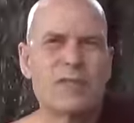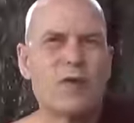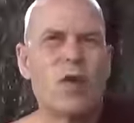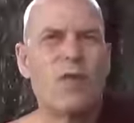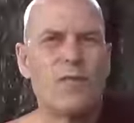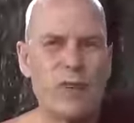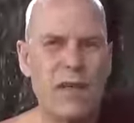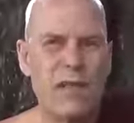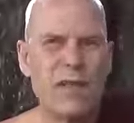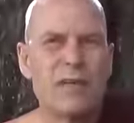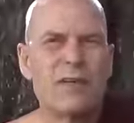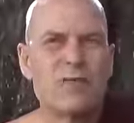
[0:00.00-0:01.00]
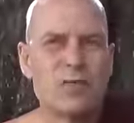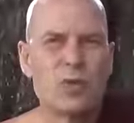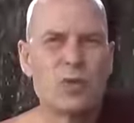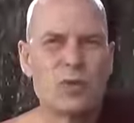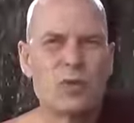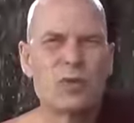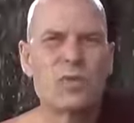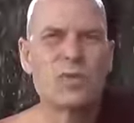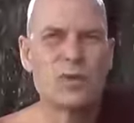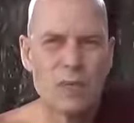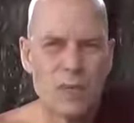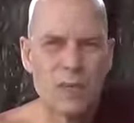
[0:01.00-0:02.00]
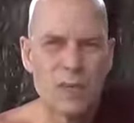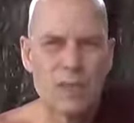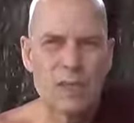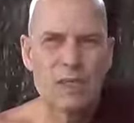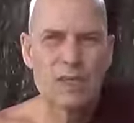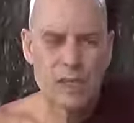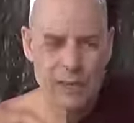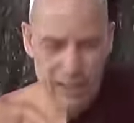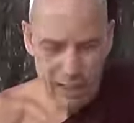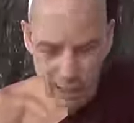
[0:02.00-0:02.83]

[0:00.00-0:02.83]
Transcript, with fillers: or phala, fruit. Technical